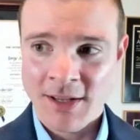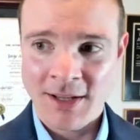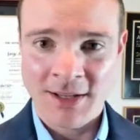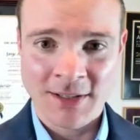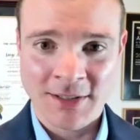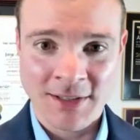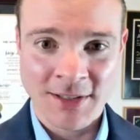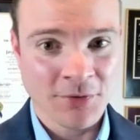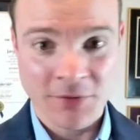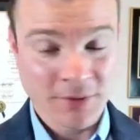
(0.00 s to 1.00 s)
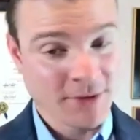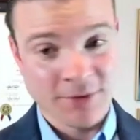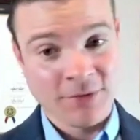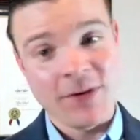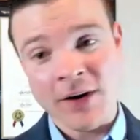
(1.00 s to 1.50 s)
And it's
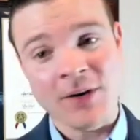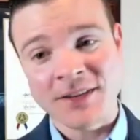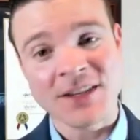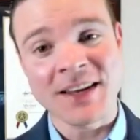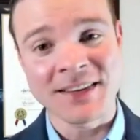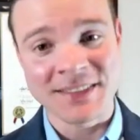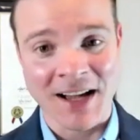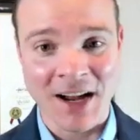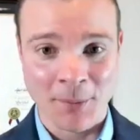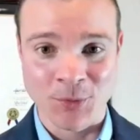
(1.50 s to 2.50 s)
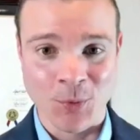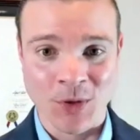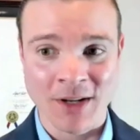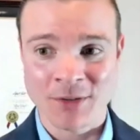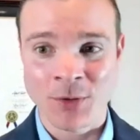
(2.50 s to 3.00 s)
very exciting times.
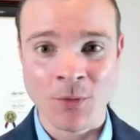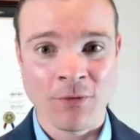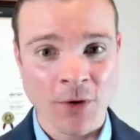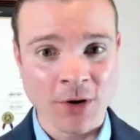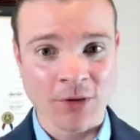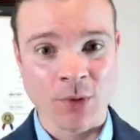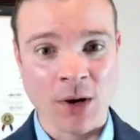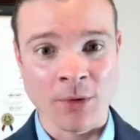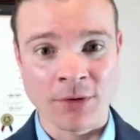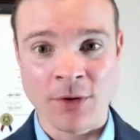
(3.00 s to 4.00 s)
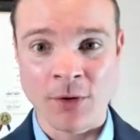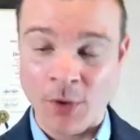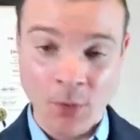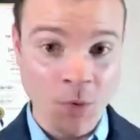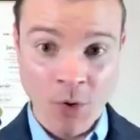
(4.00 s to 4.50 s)
Okay, so first, I'm going to tell
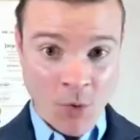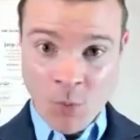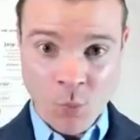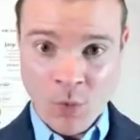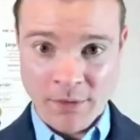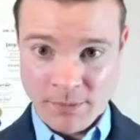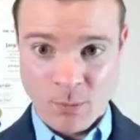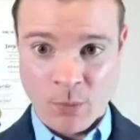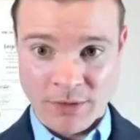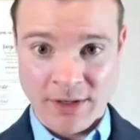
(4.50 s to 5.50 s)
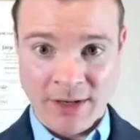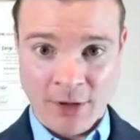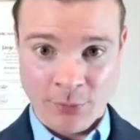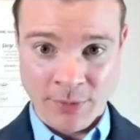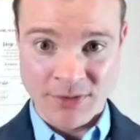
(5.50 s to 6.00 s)
you what the
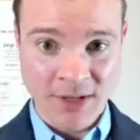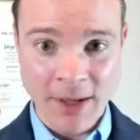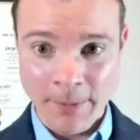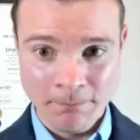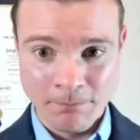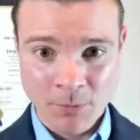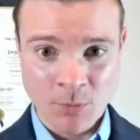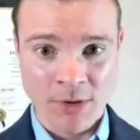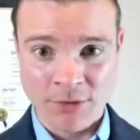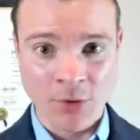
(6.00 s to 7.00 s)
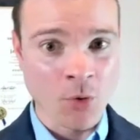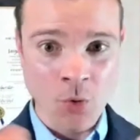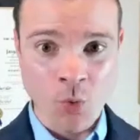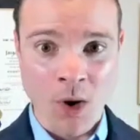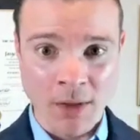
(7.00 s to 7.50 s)
announcement said, right? So
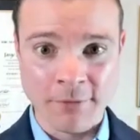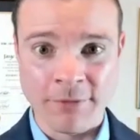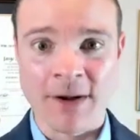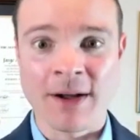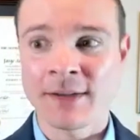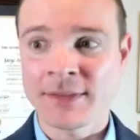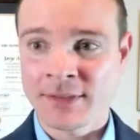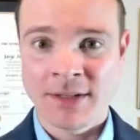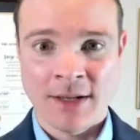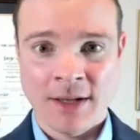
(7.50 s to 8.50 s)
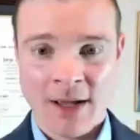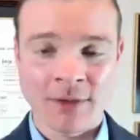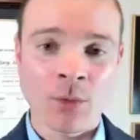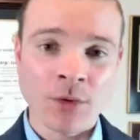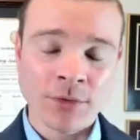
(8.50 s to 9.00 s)
who qualifies, and
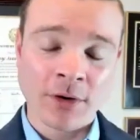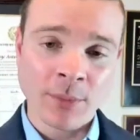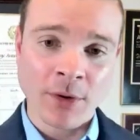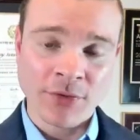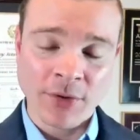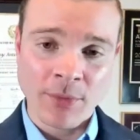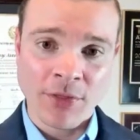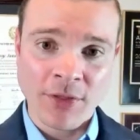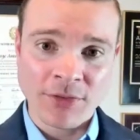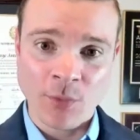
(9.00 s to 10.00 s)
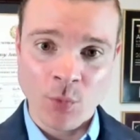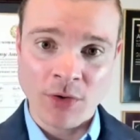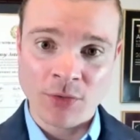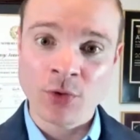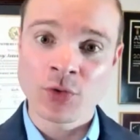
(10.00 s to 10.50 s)
then we're going to talk about some of the things that we
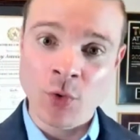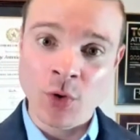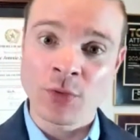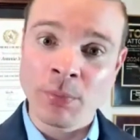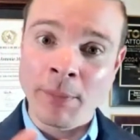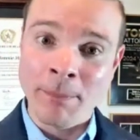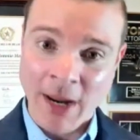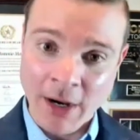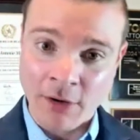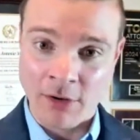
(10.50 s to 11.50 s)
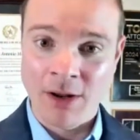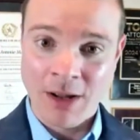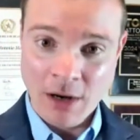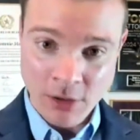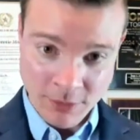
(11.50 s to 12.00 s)
can start doing to prepare
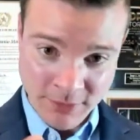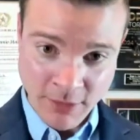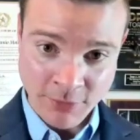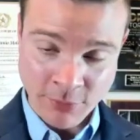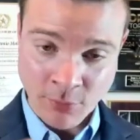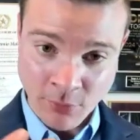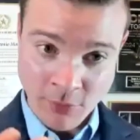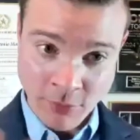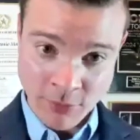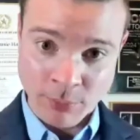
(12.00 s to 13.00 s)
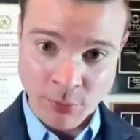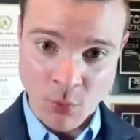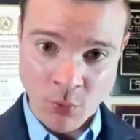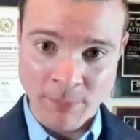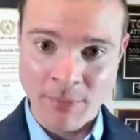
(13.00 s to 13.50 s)
ourselves for the
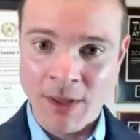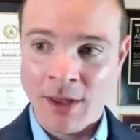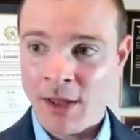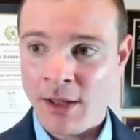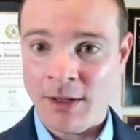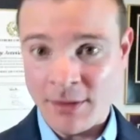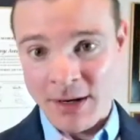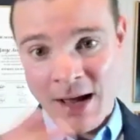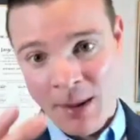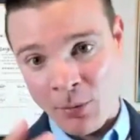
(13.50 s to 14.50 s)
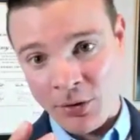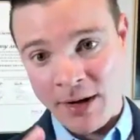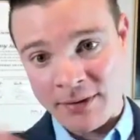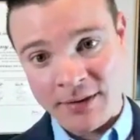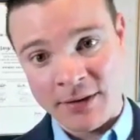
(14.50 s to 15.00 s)
program. And I'm going to
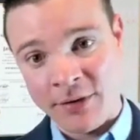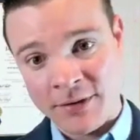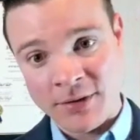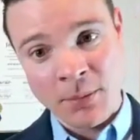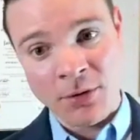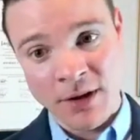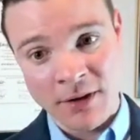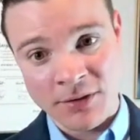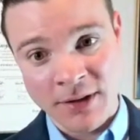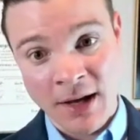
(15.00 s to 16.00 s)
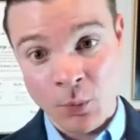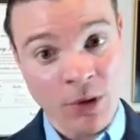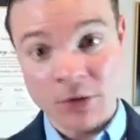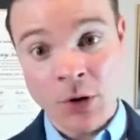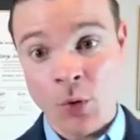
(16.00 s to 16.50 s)
identify some things that
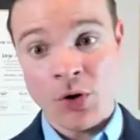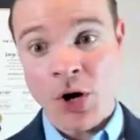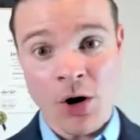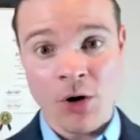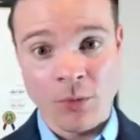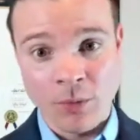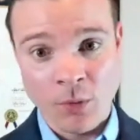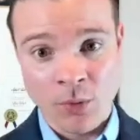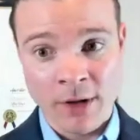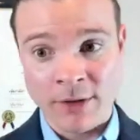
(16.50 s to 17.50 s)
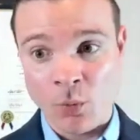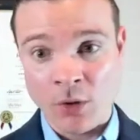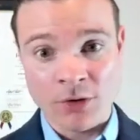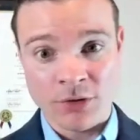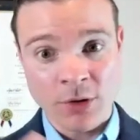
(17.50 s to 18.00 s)
we don't know, right? That
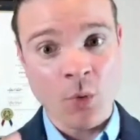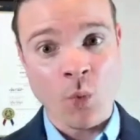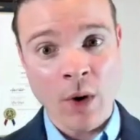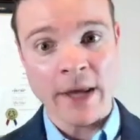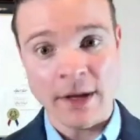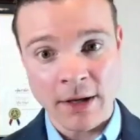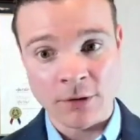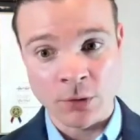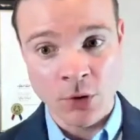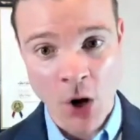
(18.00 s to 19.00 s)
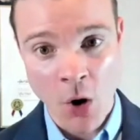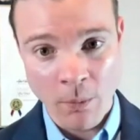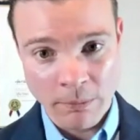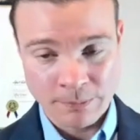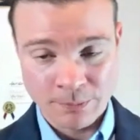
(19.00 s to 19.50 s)
we're still waiting to
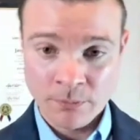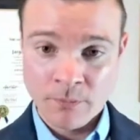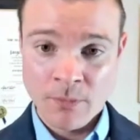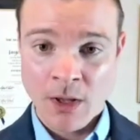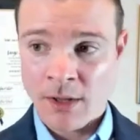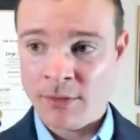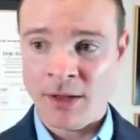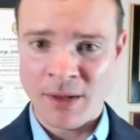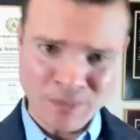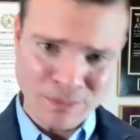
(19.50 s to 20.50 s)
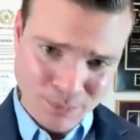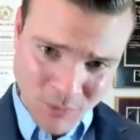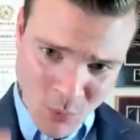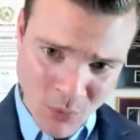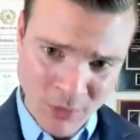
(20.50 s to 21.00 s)
know. And then
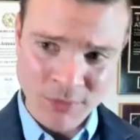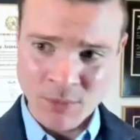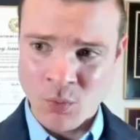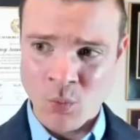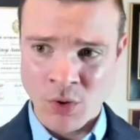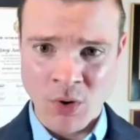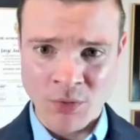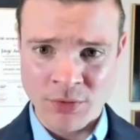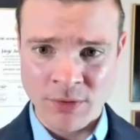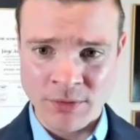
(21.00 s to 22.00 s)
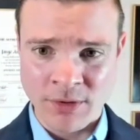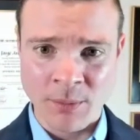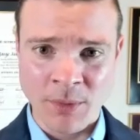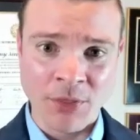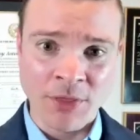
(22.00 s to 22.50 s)
we're also going to talk
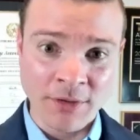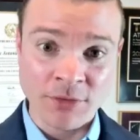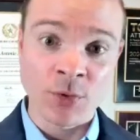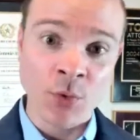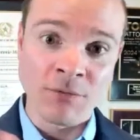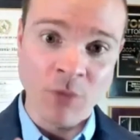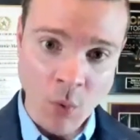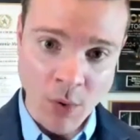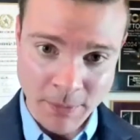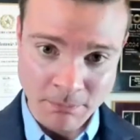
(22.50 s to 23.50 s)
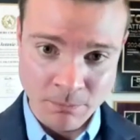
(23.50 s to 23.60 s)
about things to avoid.